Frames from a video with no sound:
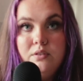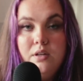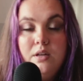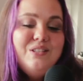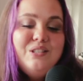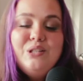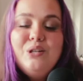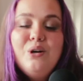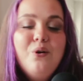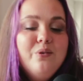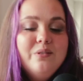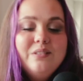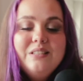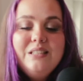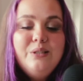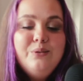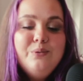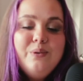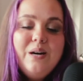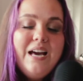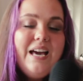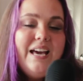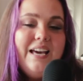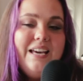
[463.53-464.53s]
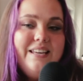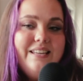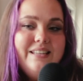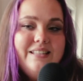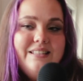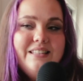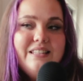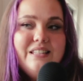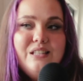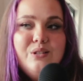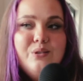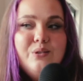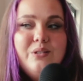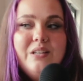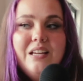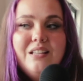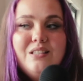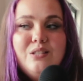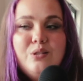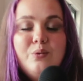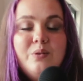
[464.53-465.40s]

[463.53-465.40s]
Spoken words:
The only way that you get